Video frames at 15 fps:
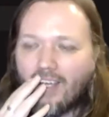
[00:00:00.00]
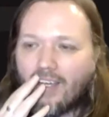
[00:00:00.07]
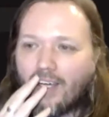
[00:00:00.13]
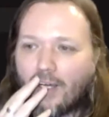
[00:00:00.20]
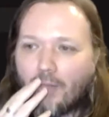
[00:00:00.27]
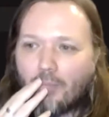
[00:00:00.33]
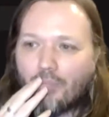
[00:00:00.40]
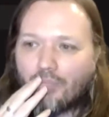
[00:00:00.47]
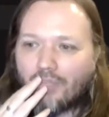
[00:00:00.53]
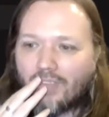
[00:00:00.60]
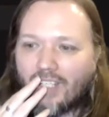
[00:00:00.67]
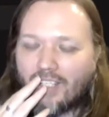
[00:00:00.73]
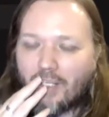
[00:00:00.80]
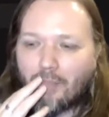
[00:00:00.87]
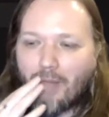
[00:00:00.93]
And
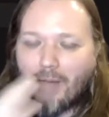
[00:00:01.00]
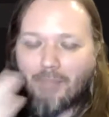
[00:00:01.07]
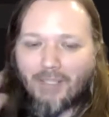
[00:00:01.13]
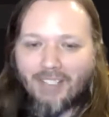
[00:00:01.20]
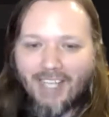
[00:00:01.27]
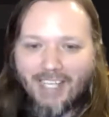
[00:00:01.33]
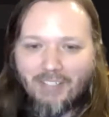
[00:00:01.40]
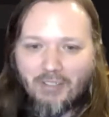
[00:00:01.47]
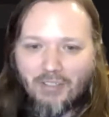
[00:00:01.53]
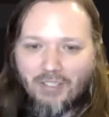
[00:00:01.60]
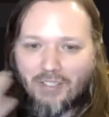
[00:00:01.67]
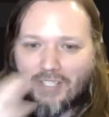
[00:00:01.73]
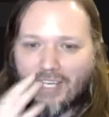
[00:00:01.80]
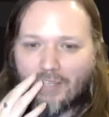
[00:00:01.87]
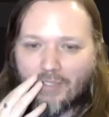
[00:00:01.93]
you're pumping
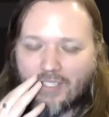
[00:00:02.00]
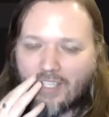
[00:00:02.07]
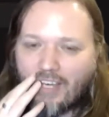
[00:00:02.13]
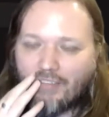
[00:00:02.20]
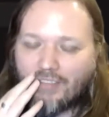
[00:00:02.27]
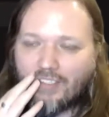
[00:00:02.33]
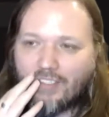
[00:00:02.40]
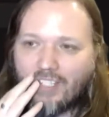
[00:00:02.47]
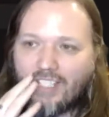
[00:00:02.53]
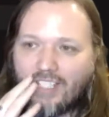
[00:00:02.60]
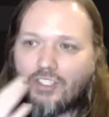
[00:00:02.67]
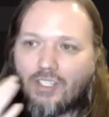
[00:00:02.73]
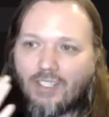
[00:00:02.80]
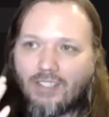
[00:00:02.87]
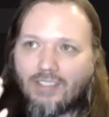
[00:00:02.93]
nitrogen down stuff and
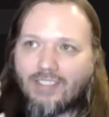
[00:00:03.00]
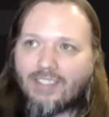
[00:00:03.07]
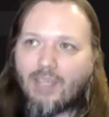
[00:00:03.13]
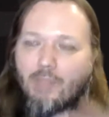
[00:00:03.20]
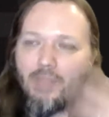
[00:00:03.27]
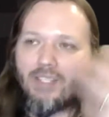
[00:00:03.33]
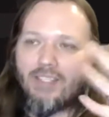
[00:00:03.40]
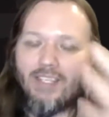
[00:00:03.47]
teaching something